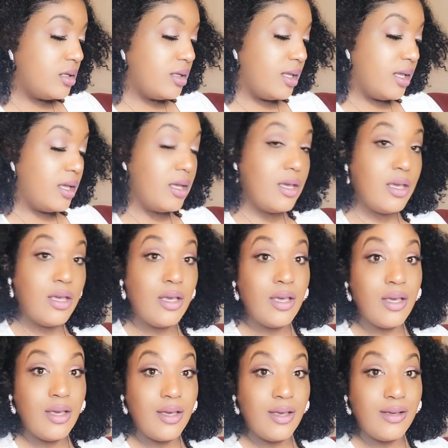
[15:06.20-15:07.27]

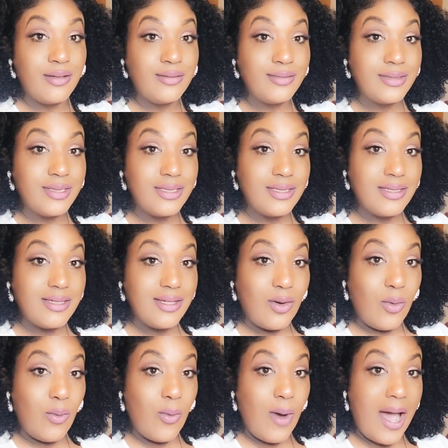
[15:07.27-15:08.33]
Yeah.
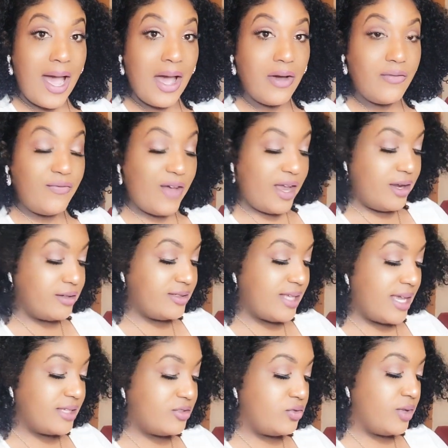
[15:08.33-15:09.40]
Wow, fire
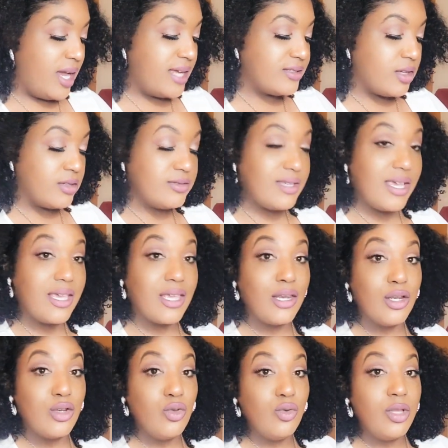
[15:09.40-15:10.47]
signs. You guys are taking
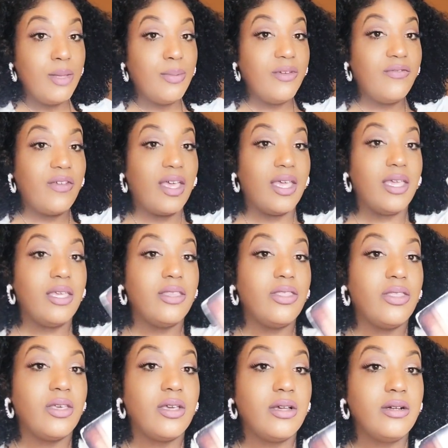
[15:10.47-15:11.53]
a new leap of
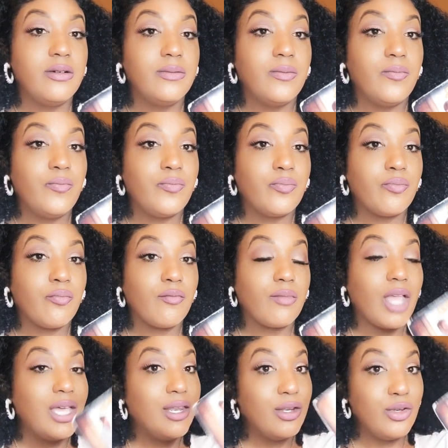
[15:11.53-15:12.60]
faith
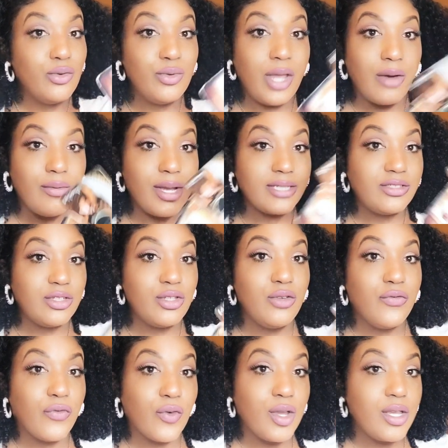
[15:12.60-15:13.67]
in a new direction. You
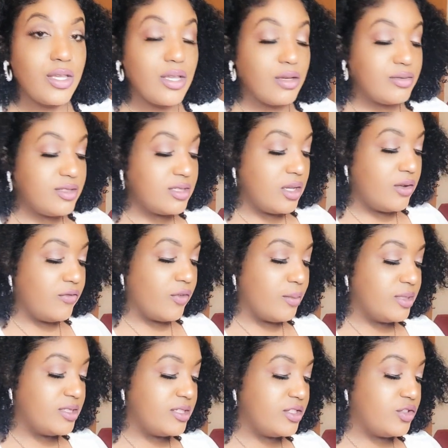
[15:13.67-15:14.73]
freeing yourself
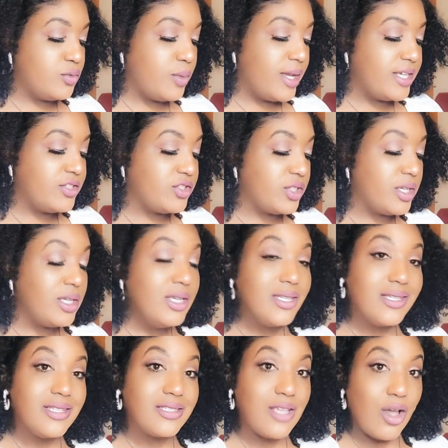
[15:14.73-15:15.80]
from a situation.
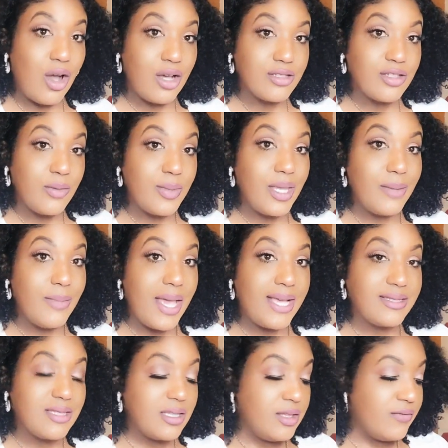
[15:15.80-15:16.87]
This can also be a
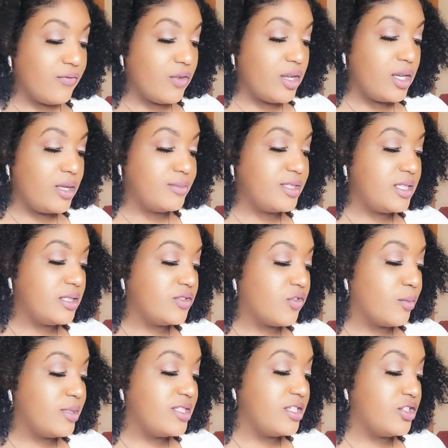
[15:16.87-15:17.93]
masculine freeing themselves
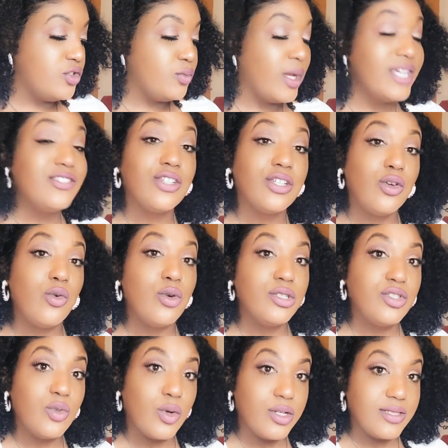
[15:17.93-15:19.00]
from a situation,
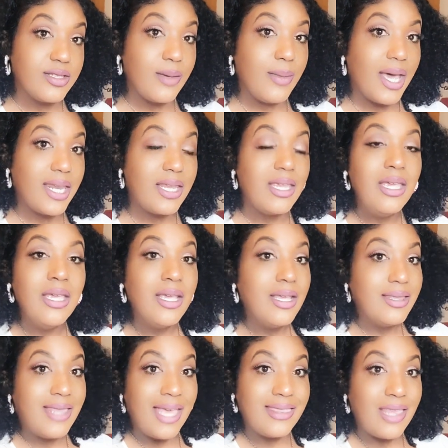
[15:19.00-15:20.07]
going towards somebody
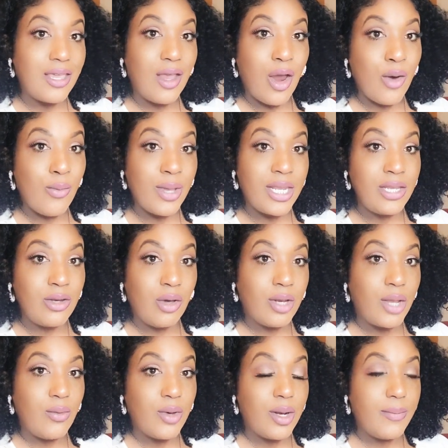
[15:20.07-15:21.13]
that they already know
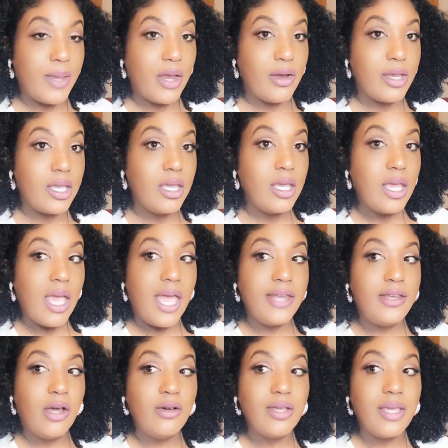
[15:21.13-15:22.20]
they want to marry.
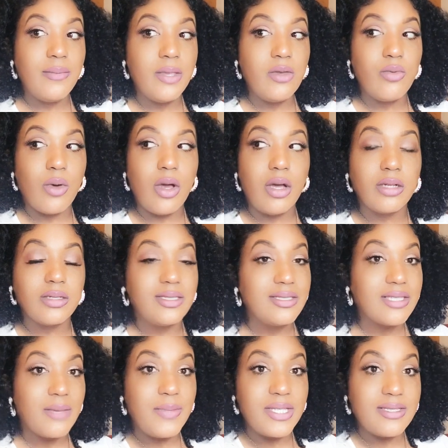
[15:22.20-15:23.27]
And don't get me wrong, this
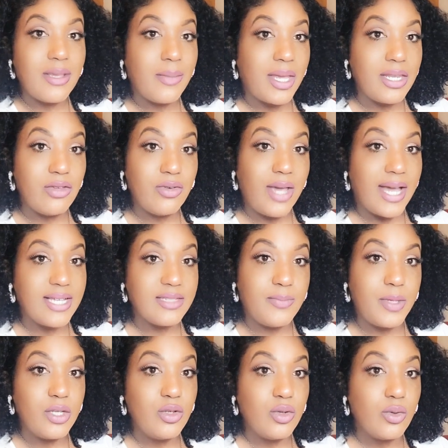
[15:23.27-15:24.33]
could be somebody you guys
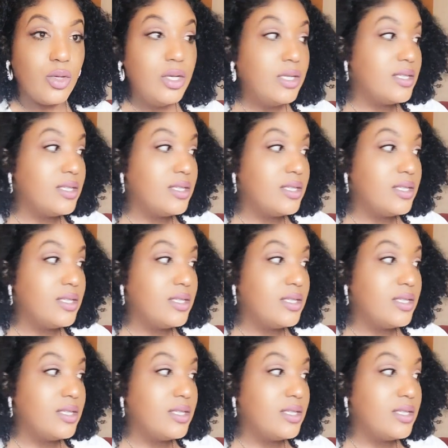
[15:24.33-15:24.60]
been to.